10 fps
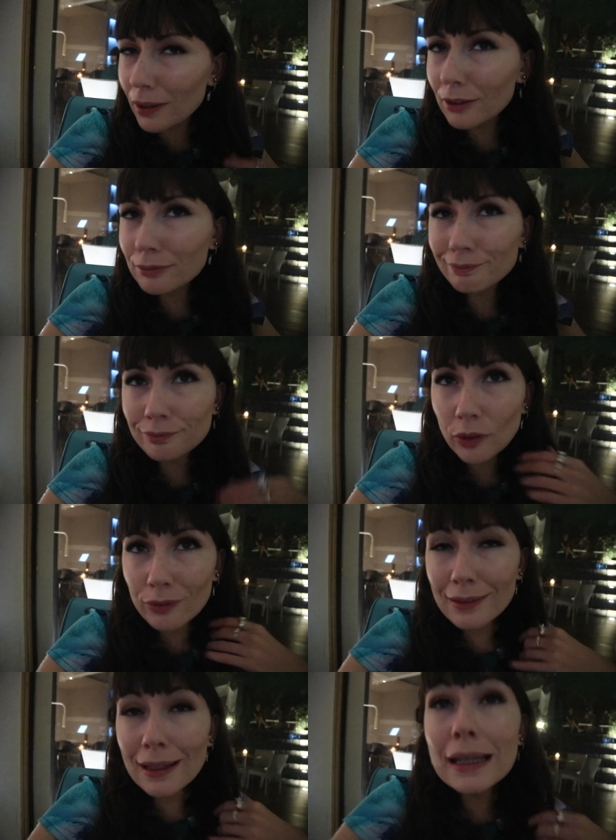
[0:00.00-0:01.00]
but not
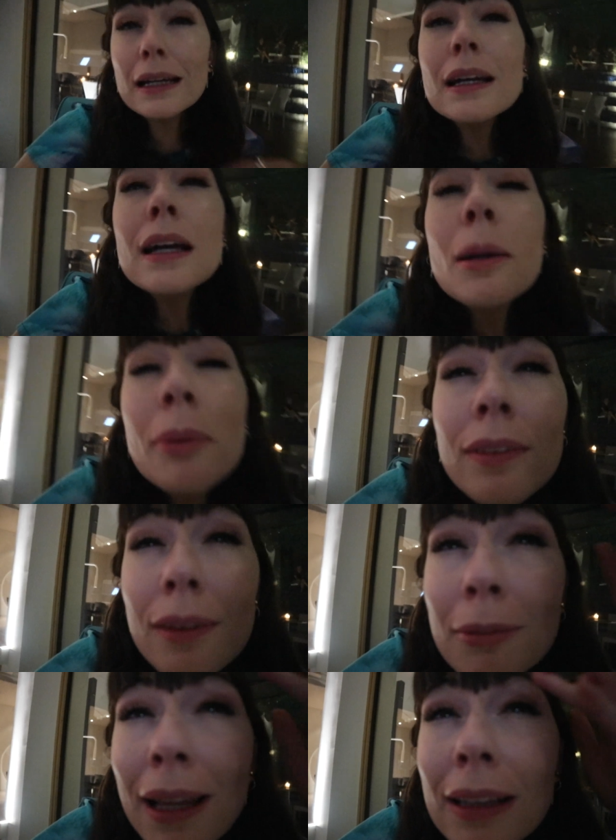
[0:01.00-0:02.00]
today. Put
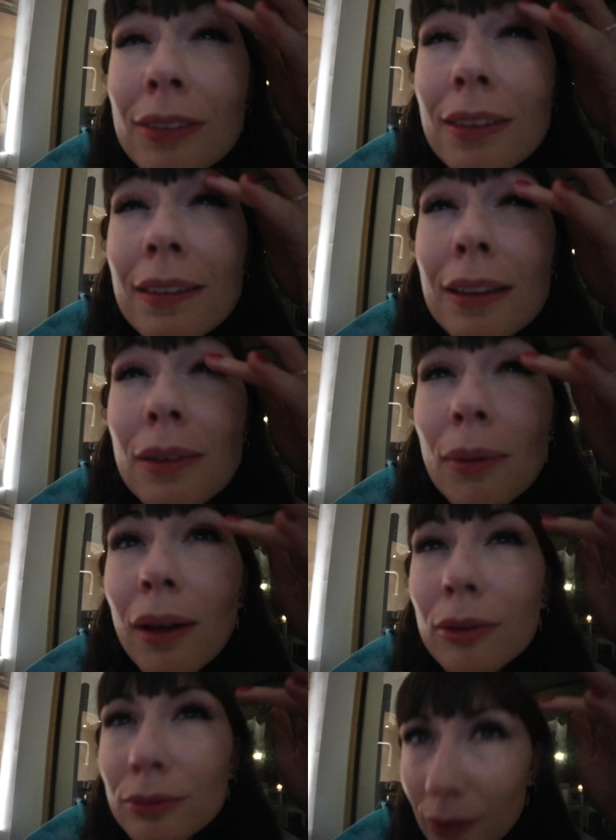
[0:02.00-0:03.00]
some lashes in as
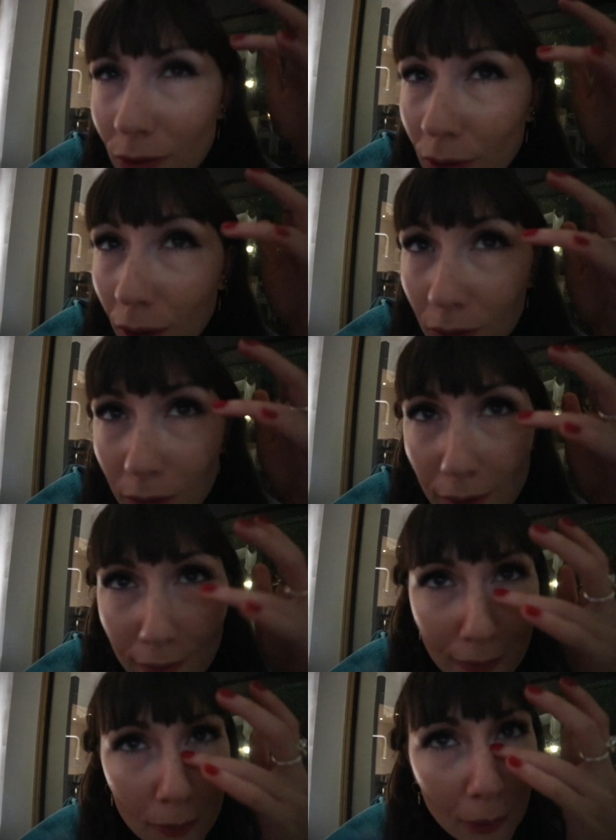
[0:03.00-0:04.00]
well, which you can't really
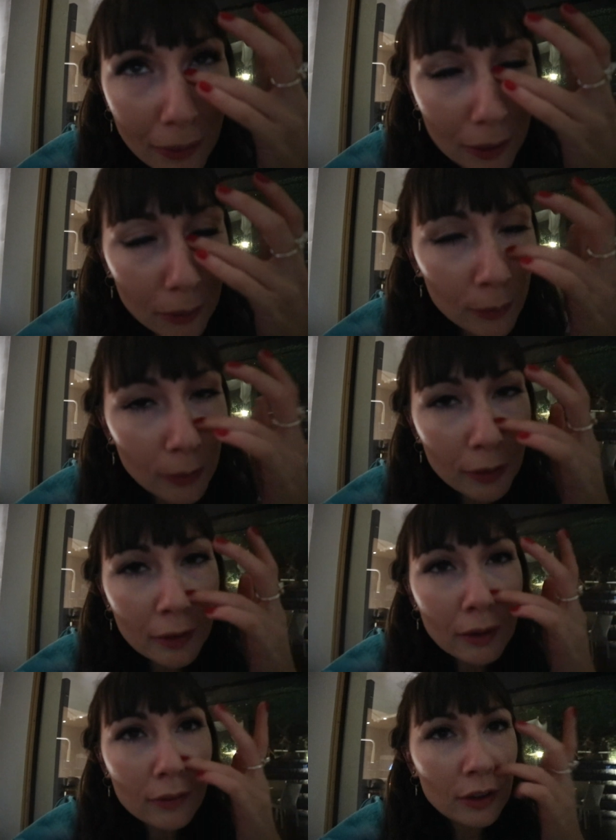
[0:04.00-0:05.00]
see. My makeup's not
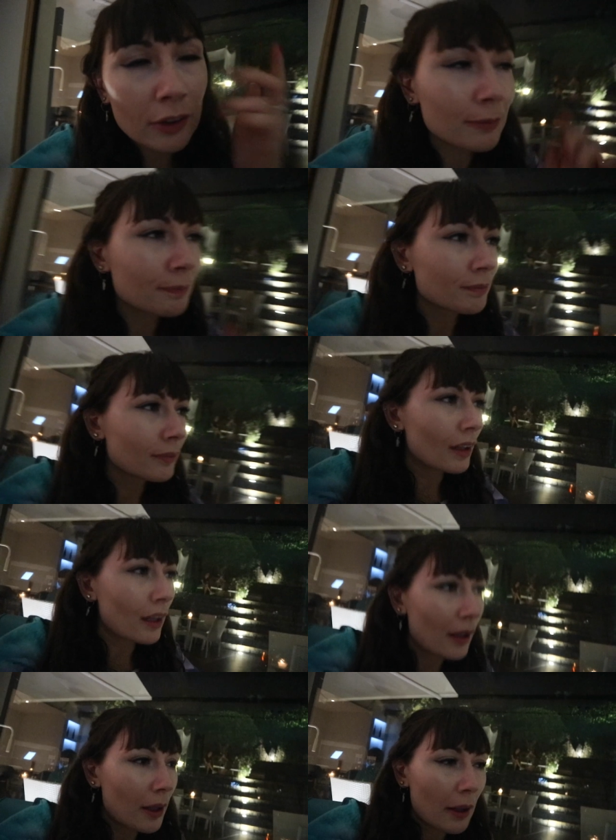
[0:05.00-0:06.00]
looking as good
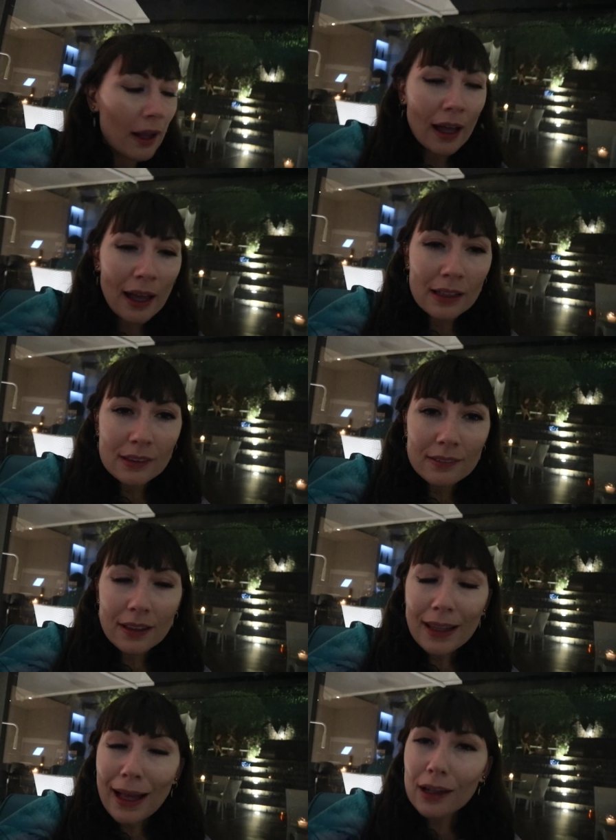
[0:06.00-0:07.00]
and
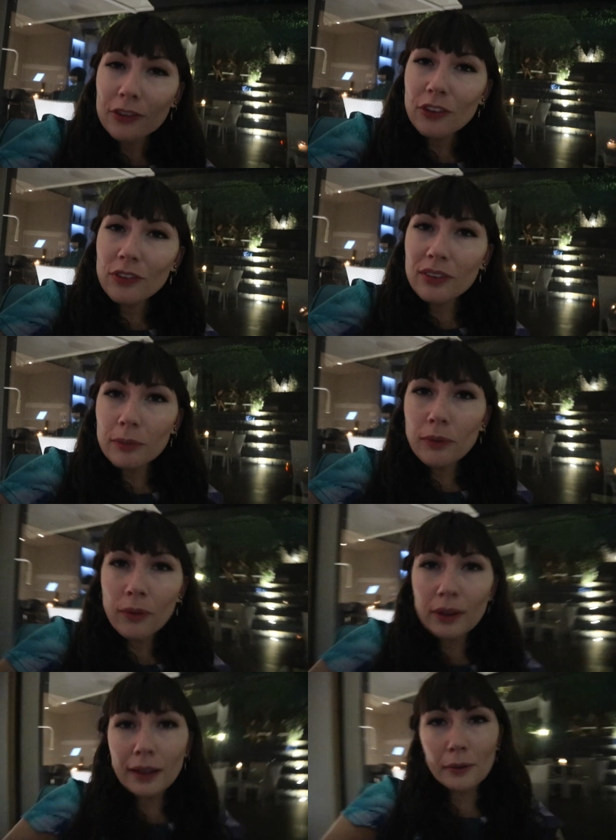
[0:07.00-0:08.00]
yeah I just
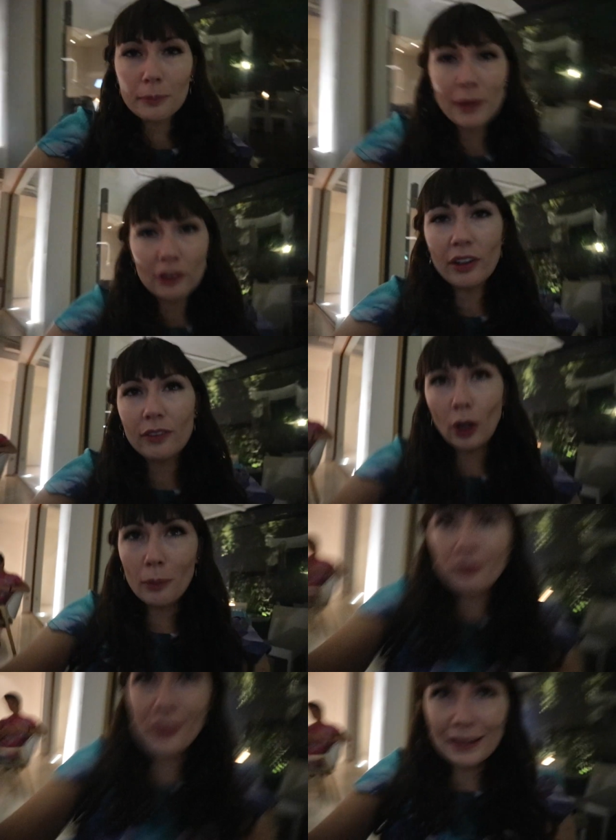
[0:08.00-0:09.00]
thought get a bit dressed up
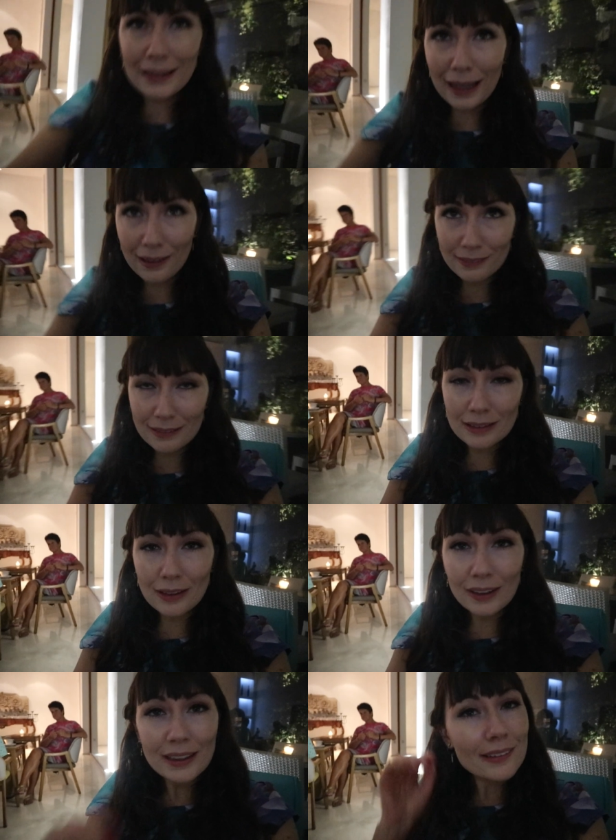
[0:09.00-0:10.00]
for the last
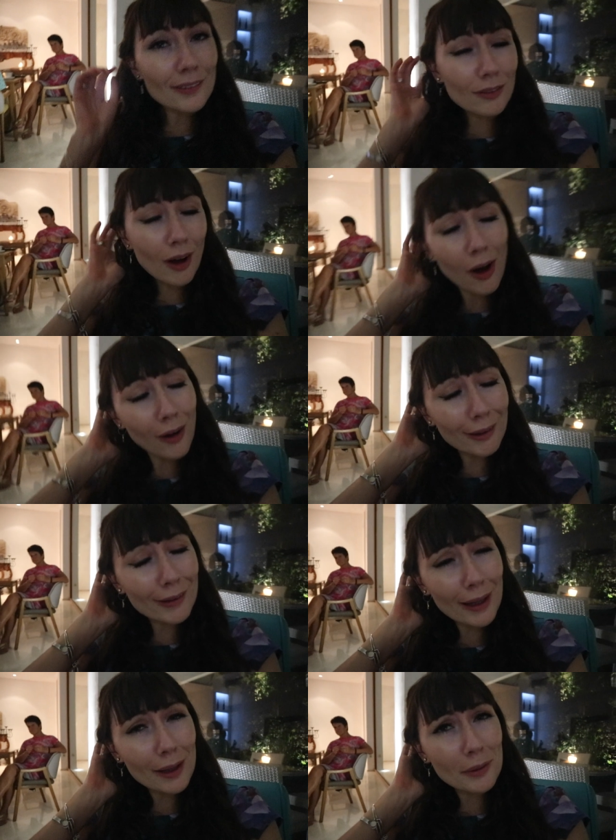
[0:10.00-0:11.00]
night of our
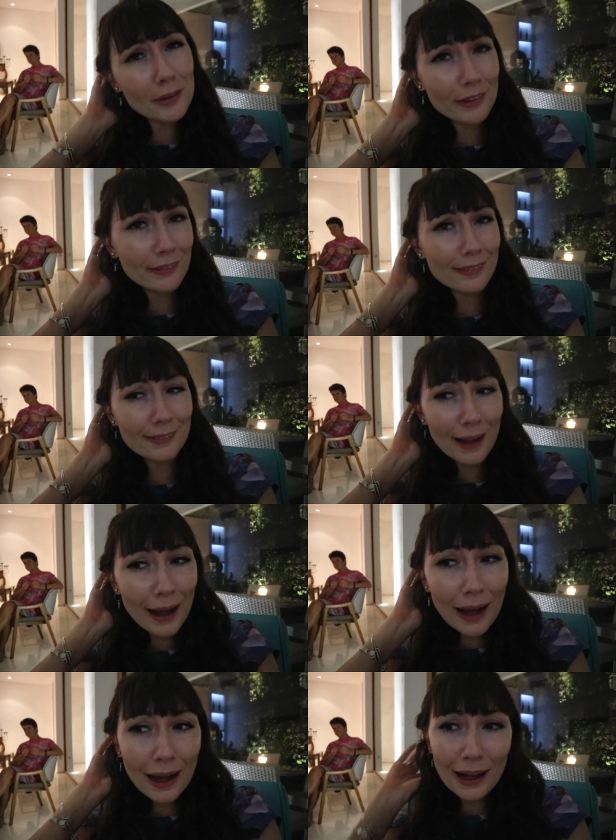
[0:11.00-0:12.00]
holiday which is
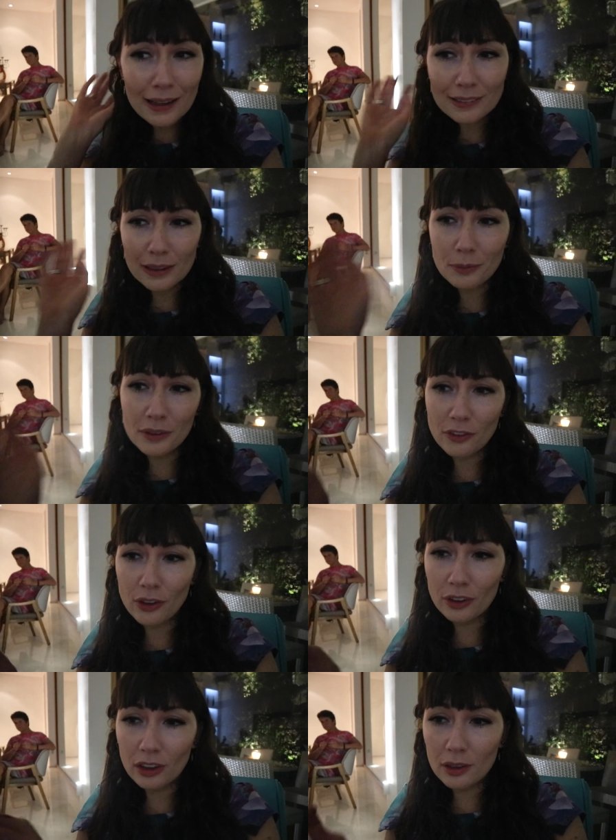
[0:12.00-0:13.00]
sad and we've
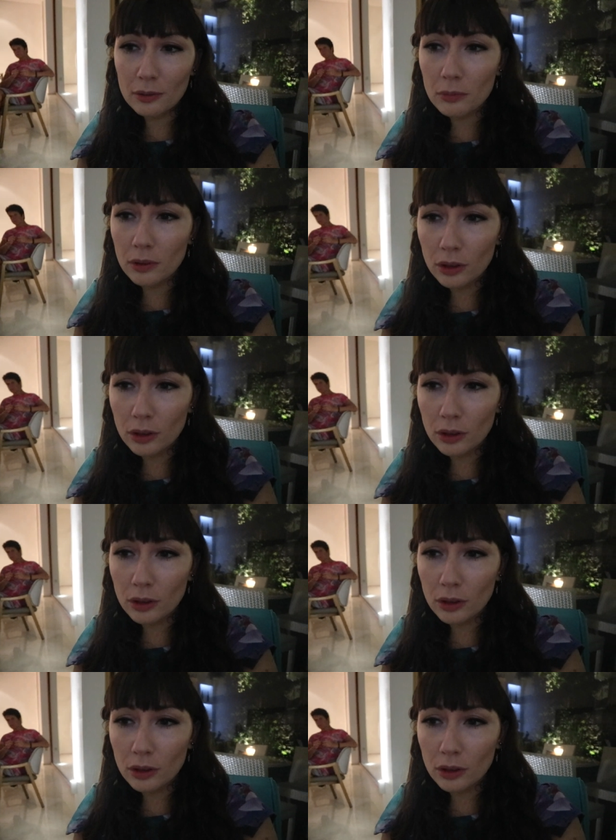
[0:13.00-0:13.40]
got some